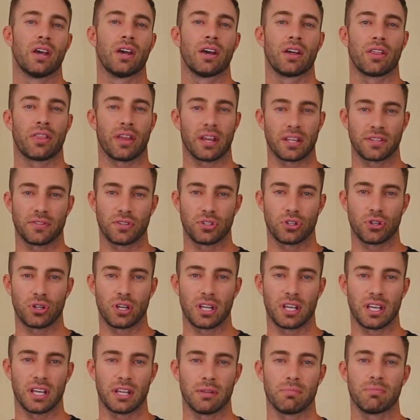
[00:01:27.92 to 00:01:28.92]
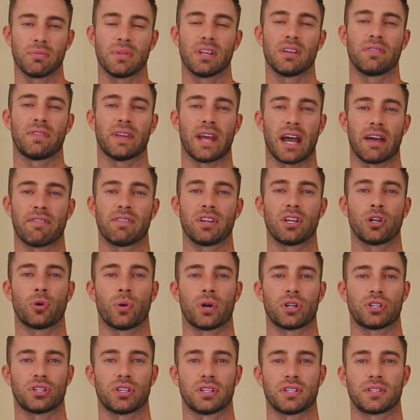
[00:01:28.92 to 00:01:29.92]
Thanks for tuning in. If you have any
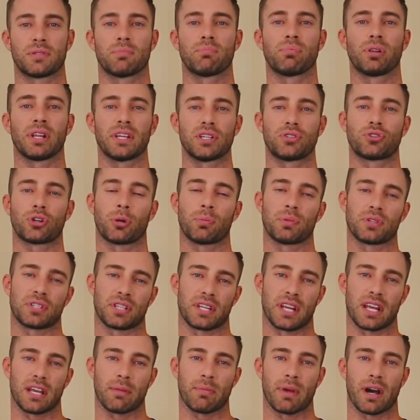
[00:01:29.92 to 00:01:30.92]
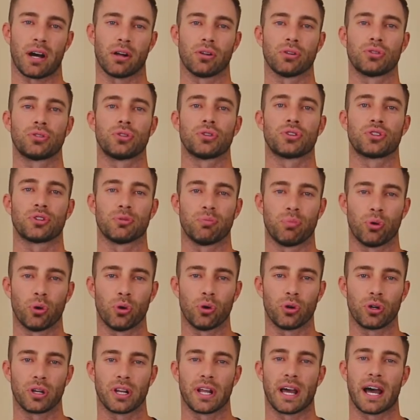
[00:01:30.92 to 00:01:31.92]
questions, please drop us an email to
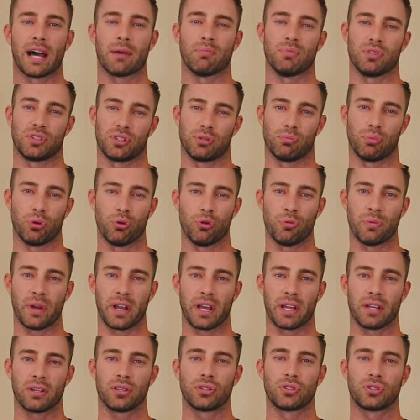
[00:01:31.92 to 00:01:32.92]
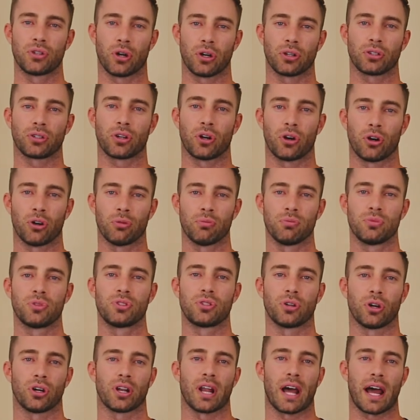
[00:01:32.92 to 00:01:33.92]

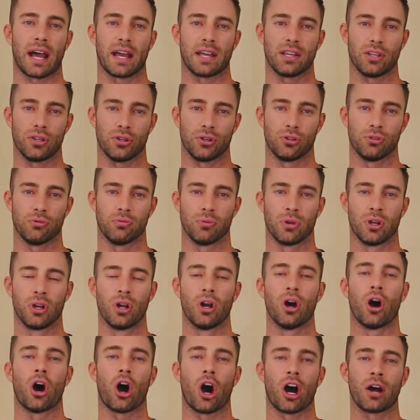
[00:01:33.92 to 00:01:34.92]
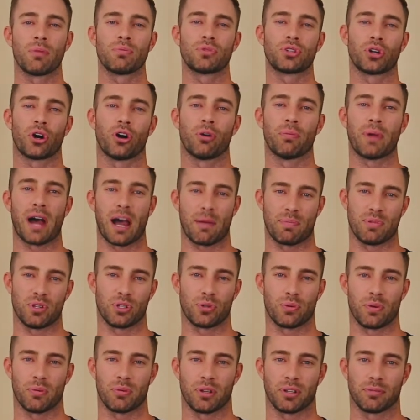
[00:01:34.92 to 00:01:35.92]
support@mrpoolman.com.au. I'm Tom, happy
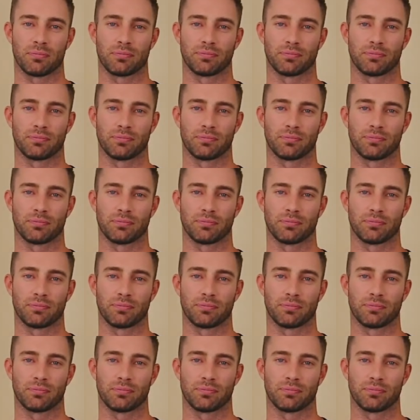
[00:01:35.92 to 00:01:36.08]
swimming.